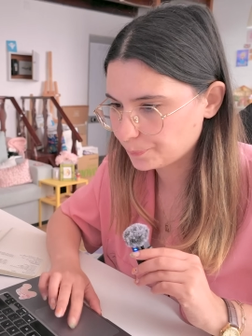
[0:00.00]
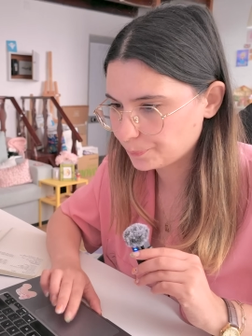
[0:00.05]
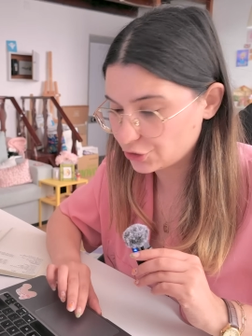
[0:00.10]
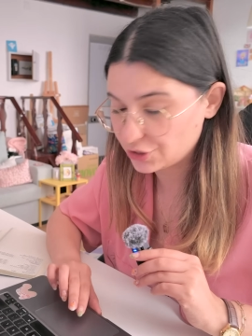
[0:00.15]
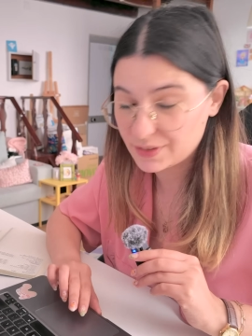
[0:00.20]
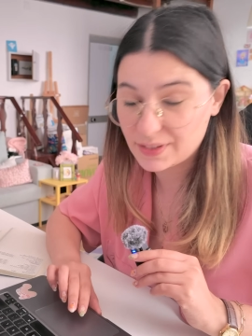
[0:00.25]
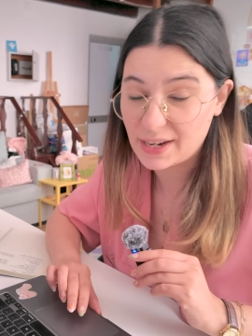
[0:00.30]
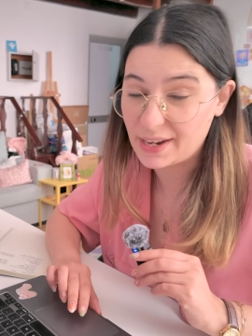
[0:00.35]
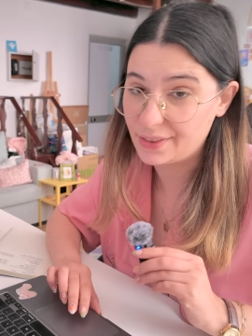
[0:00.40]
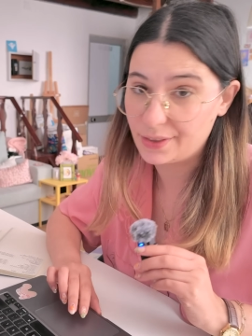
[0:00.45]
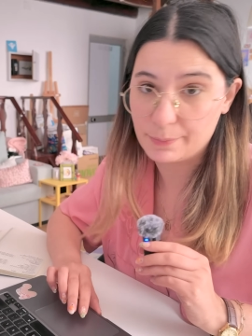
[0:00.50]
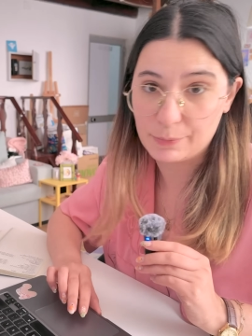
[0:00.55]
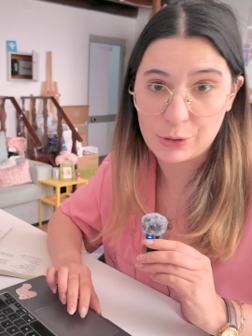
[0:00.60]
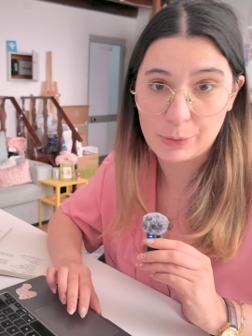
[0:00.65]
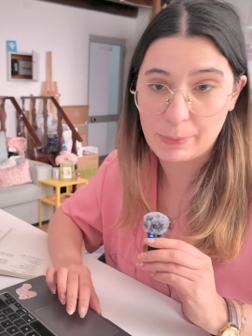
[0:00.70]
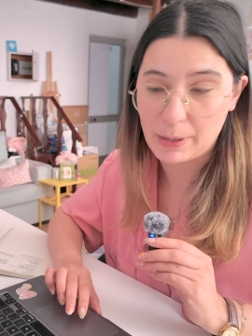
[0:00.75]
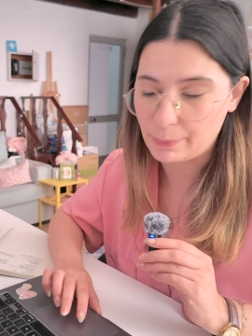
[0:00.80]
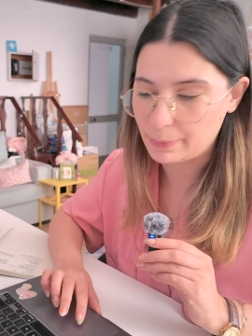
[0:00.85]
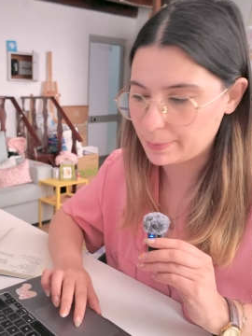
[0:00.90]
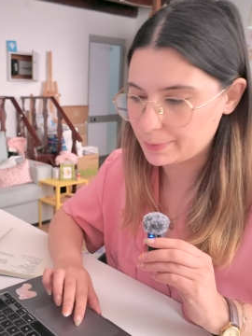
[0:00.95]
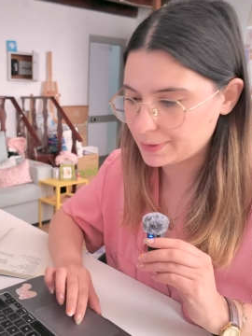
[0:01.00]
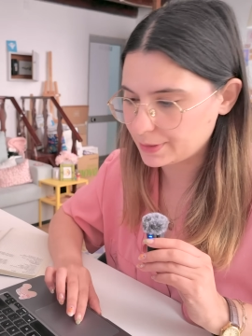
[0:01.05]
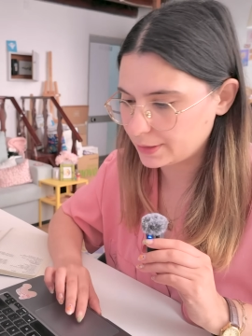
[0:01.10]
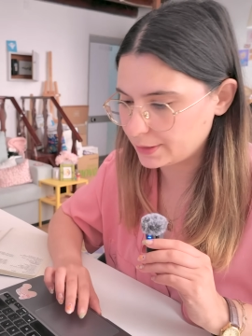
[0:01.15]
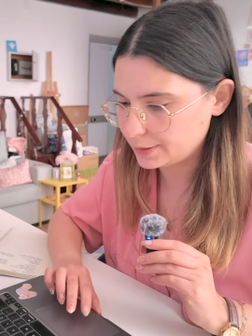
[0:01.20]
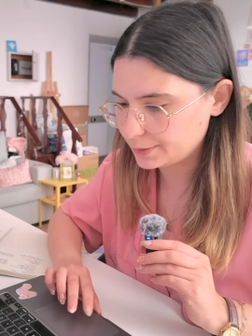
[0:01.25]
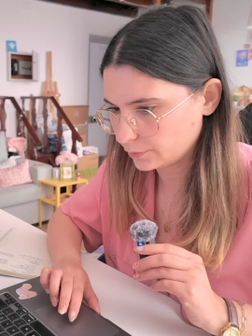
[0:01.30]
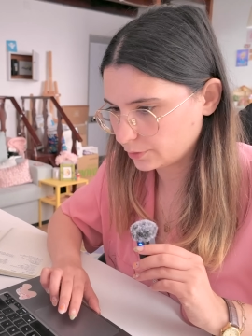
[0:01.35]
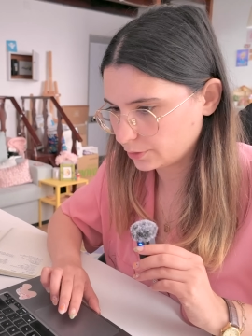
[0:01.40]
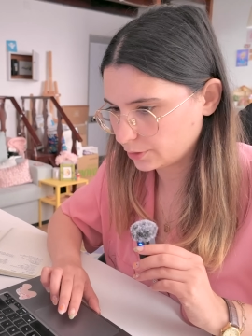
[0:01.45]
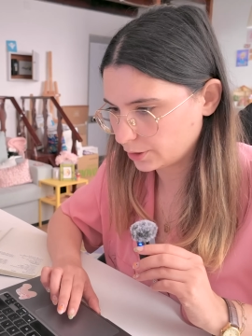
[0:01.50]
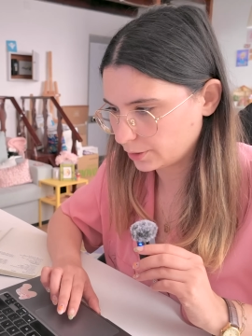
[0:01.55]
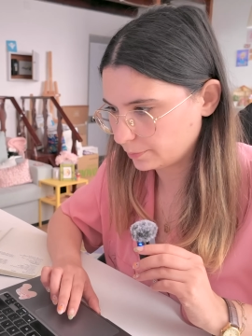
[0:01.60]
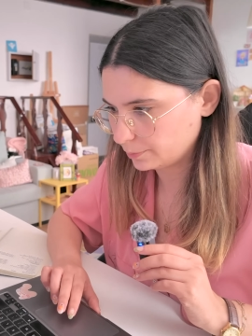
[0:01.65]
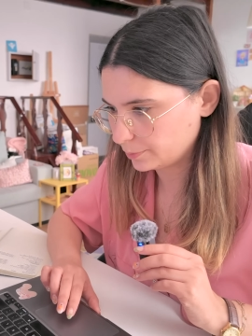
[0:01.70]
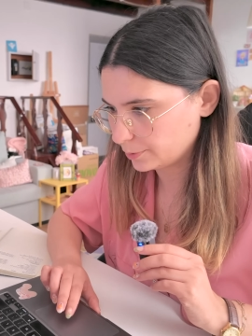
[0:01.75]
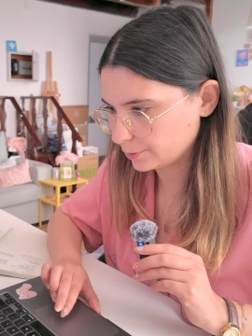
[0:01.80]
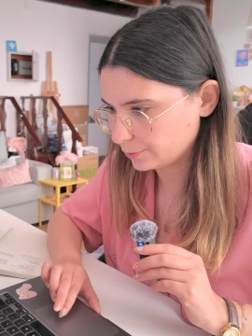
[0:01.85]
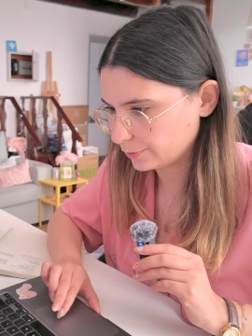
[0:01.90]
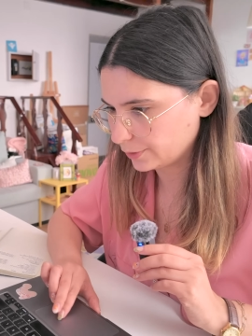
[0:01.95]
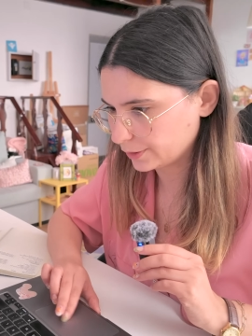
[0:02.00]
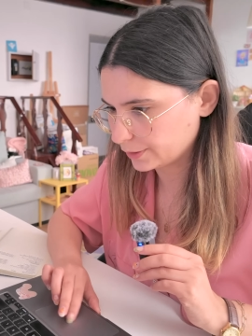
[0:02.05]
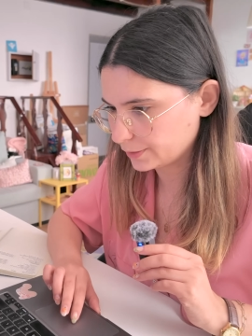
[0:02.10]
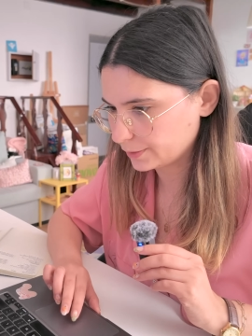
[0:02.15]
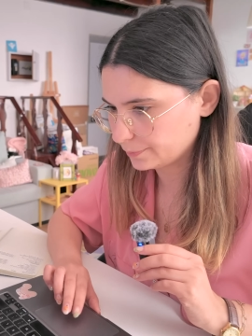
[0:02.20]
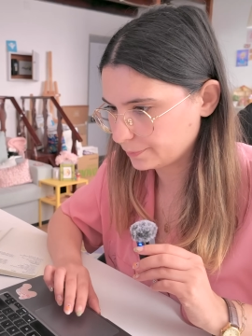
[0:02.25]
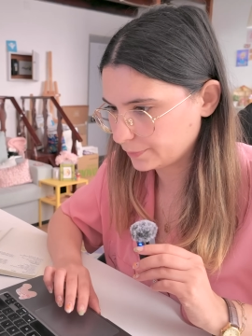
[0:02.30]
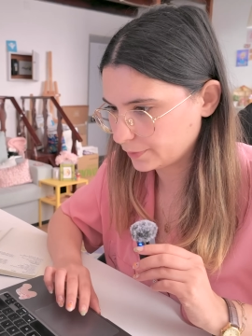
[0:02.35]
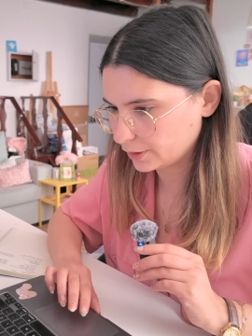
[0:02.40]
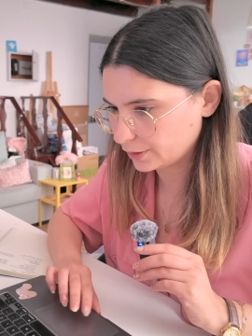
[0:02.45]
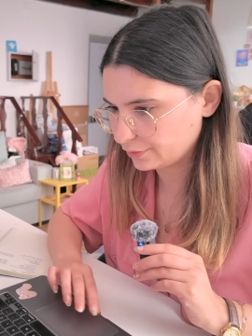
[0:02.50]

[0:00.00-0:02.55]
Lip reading: I'll just add them to my website. Okay, perfect.